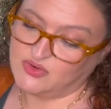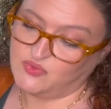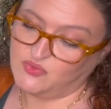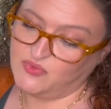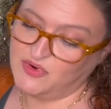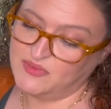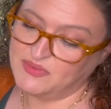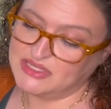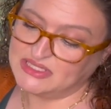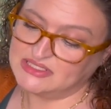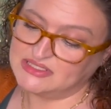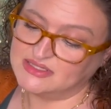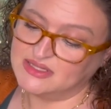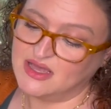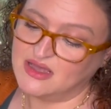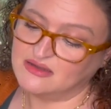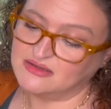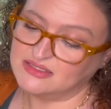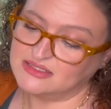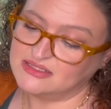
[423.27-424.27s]
women's
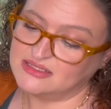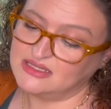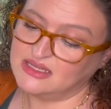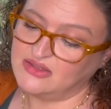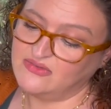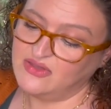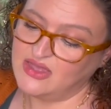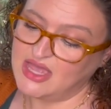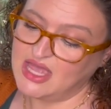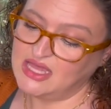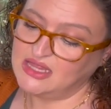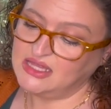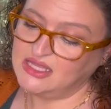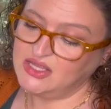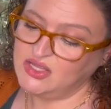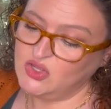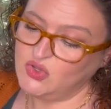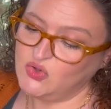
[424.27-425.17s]
long sleeve Henley